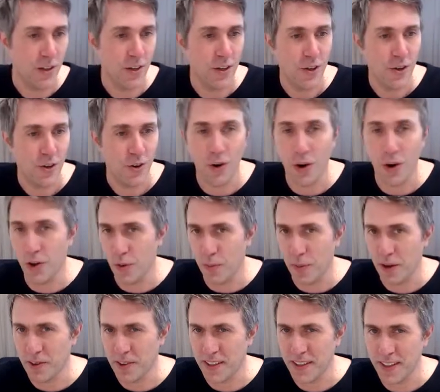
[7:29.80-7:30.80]
or on the
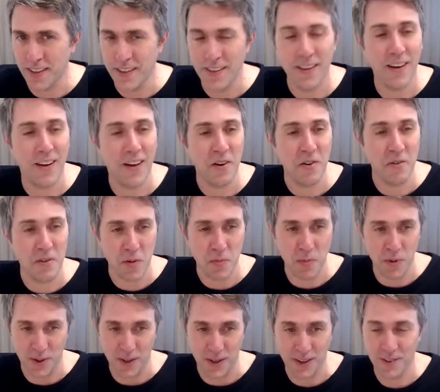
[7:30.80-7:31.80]
balcony, or in the
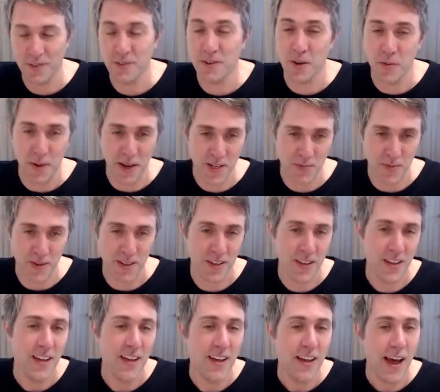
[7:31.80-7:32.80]
bunker, or in the basement.
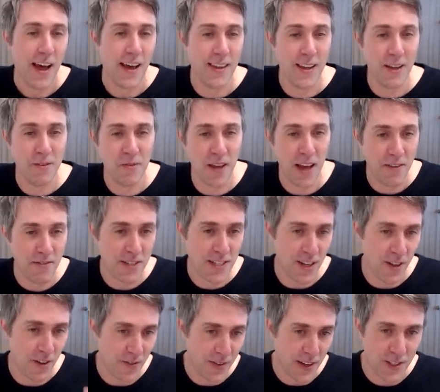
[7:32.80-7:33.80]
And then we have this
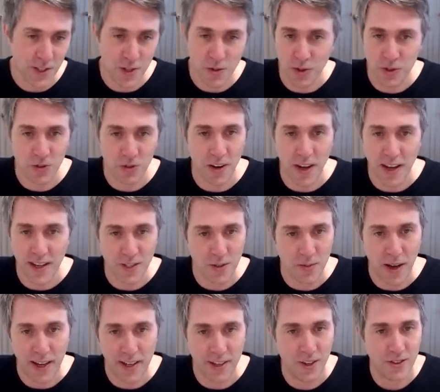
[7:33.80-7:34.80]
little thing, someone's created some
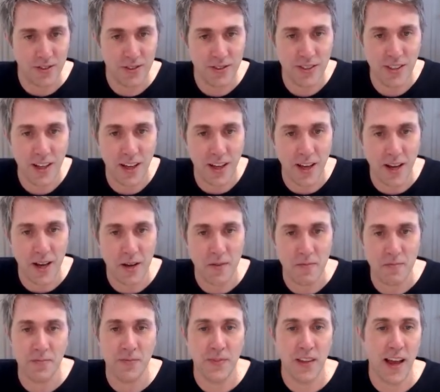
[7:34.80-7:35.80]
icons,
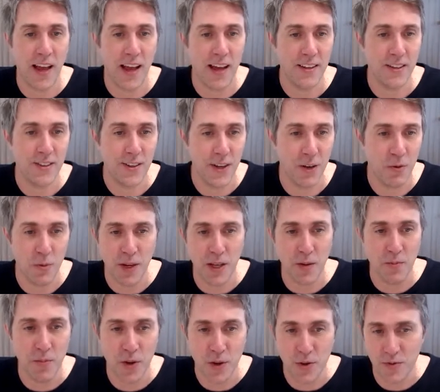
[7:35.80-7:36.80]
and we
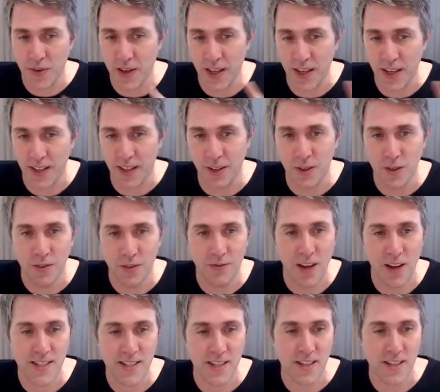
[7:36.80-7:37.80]
can move the little
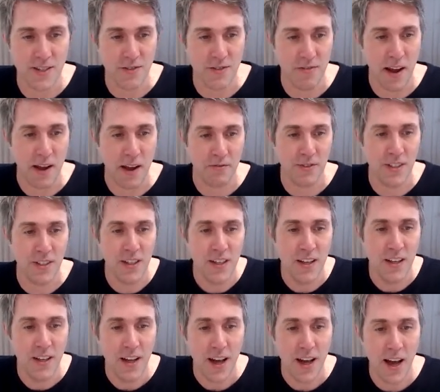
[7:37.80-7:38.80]
faces around
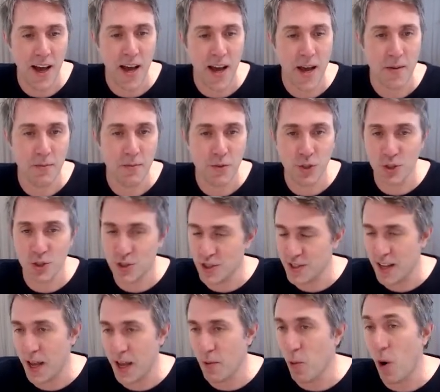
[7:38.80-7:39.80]
just to
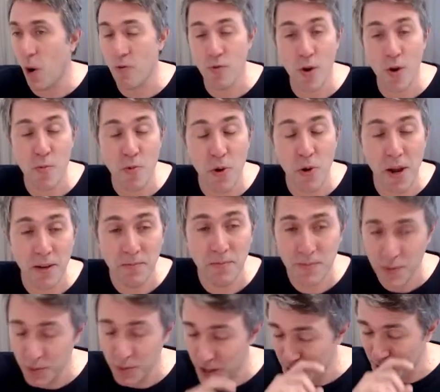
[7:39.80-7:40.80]
say what room we're in,
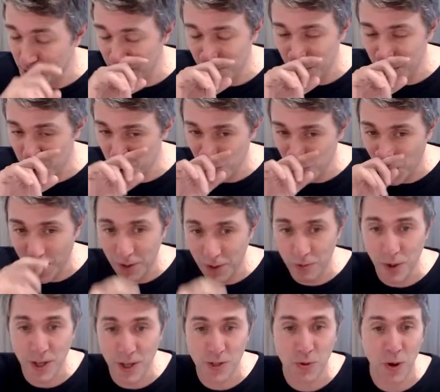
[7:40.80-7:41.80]
which kind of
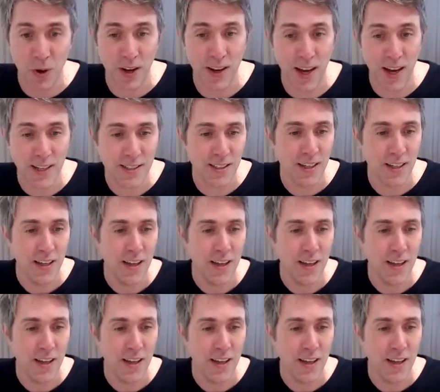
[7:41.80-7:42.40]
works quite nice.